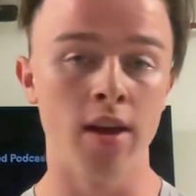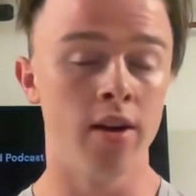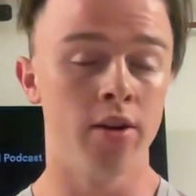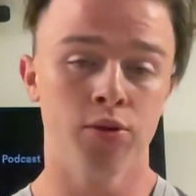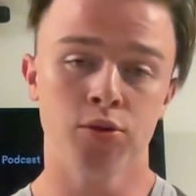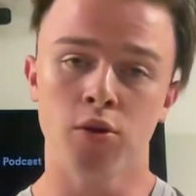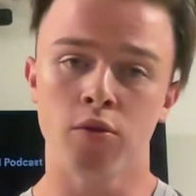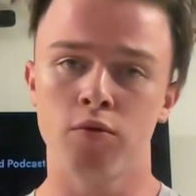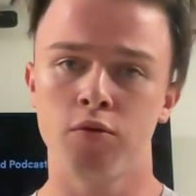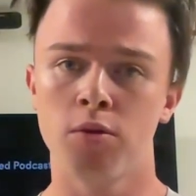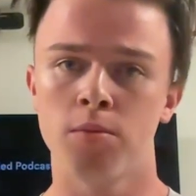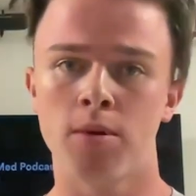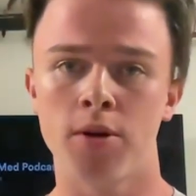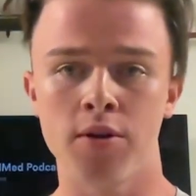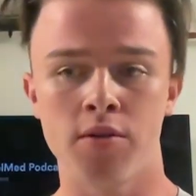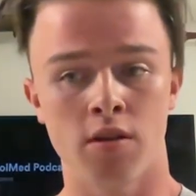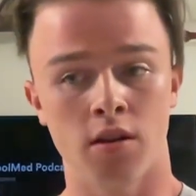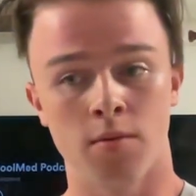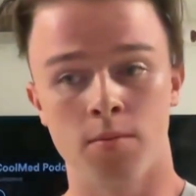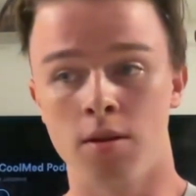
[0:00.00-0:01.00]
So in football,
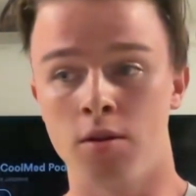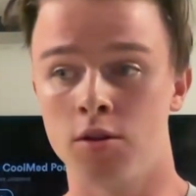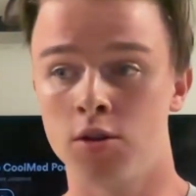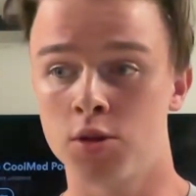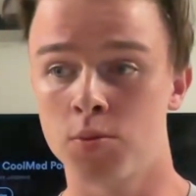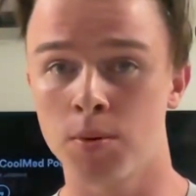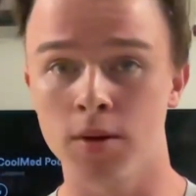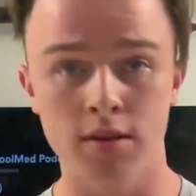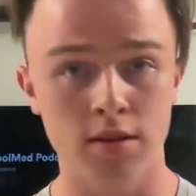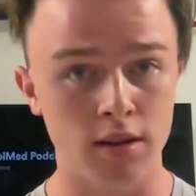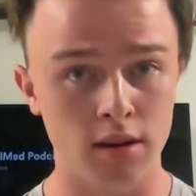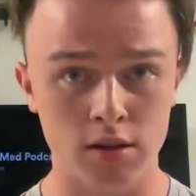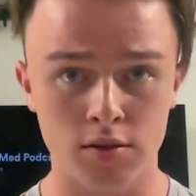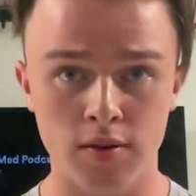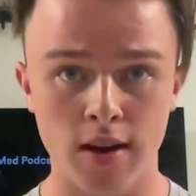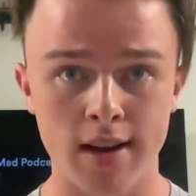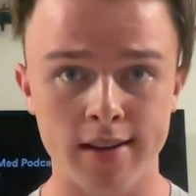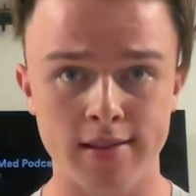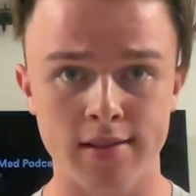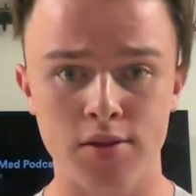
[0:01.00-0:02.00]
you're going to be sprinting as
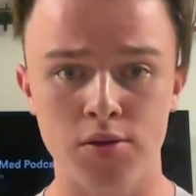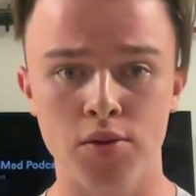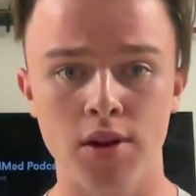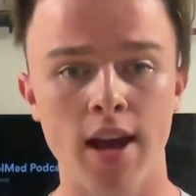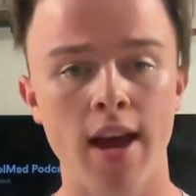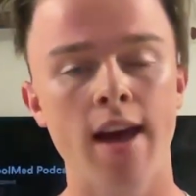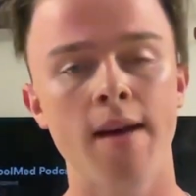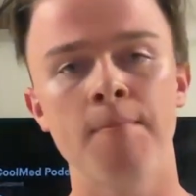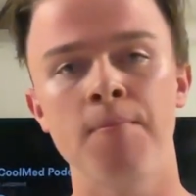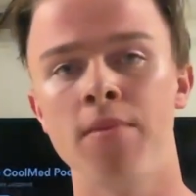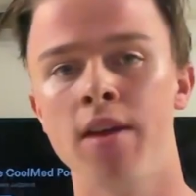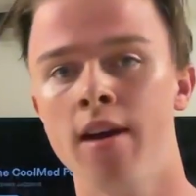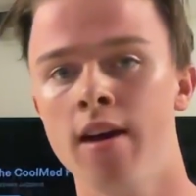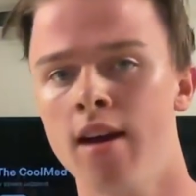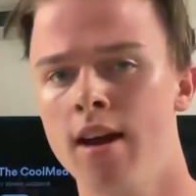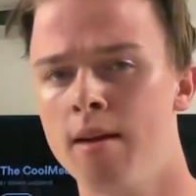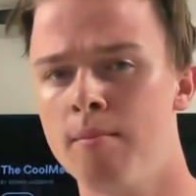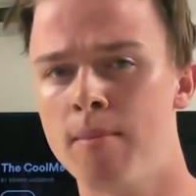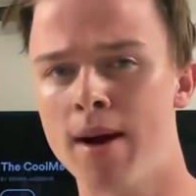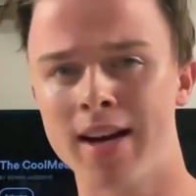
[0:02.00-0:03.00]
fast as you can.
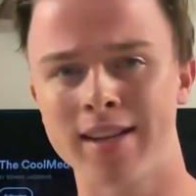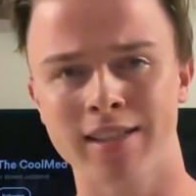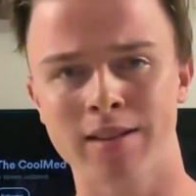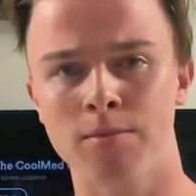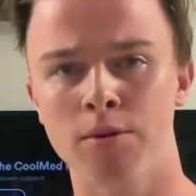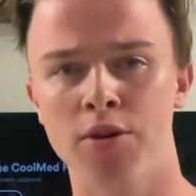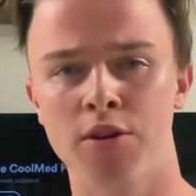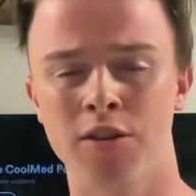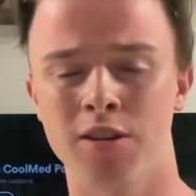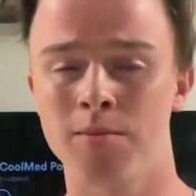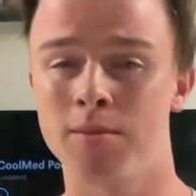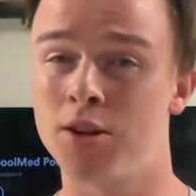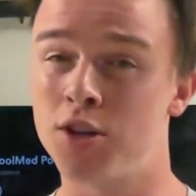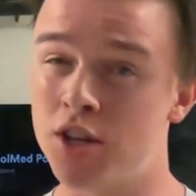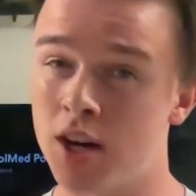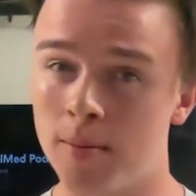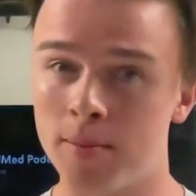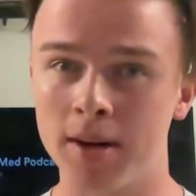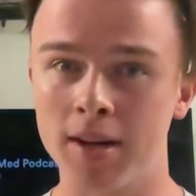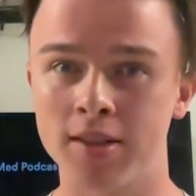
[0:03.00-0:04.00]
In basketball, you're going to be
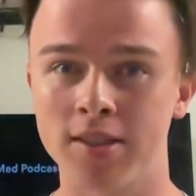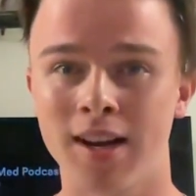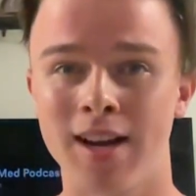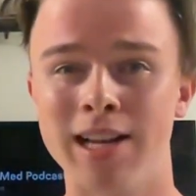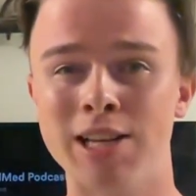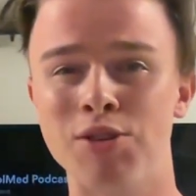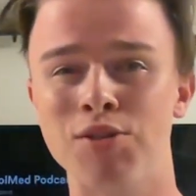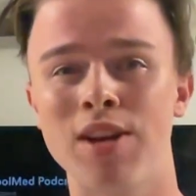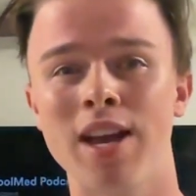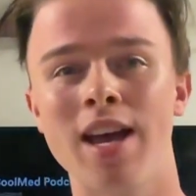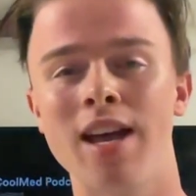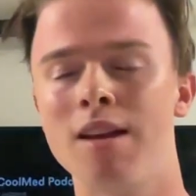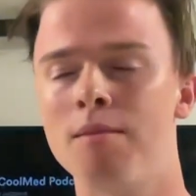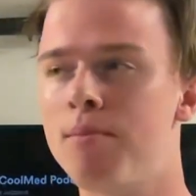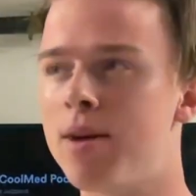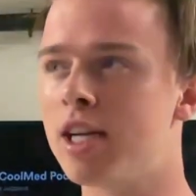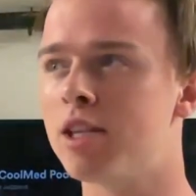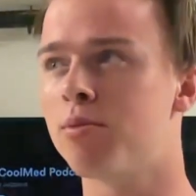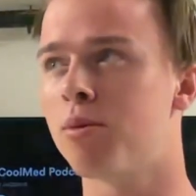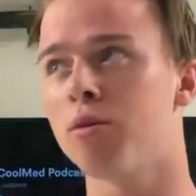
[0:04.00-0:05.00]
jumping as high as you can. In
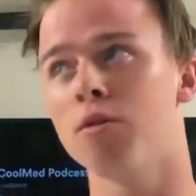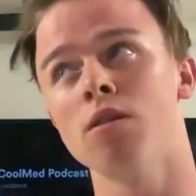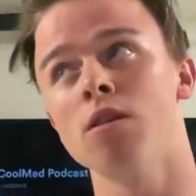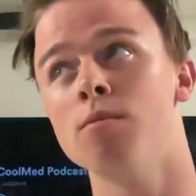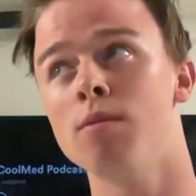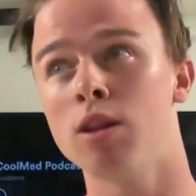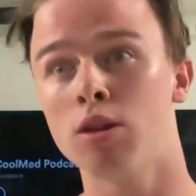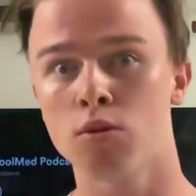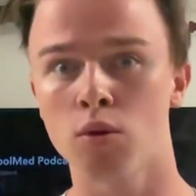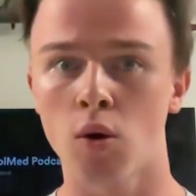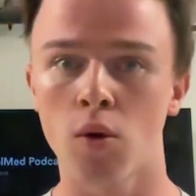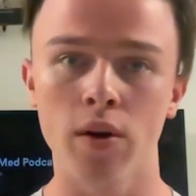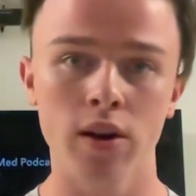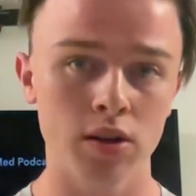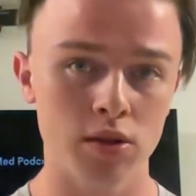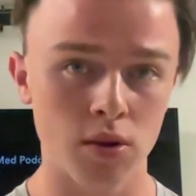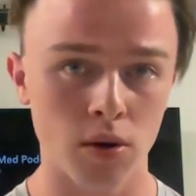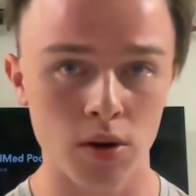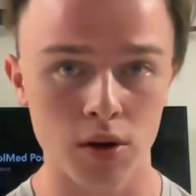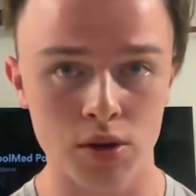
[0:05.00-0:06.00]
baseball, you're going to be throwing as
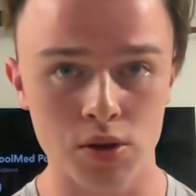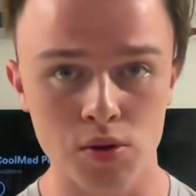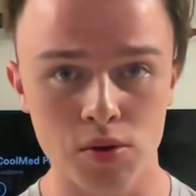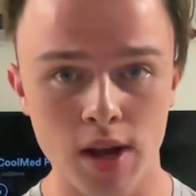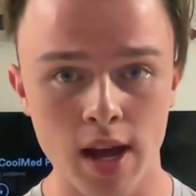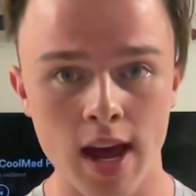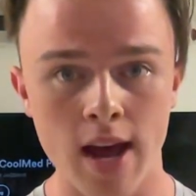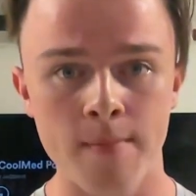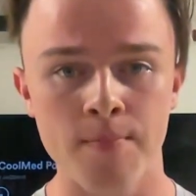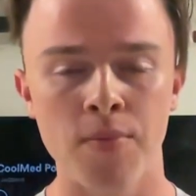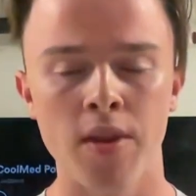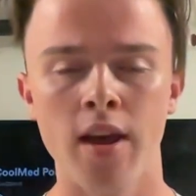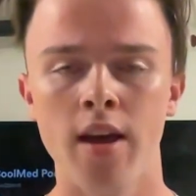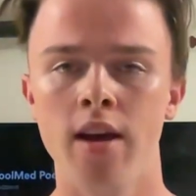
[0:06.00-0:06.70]
hard as you can.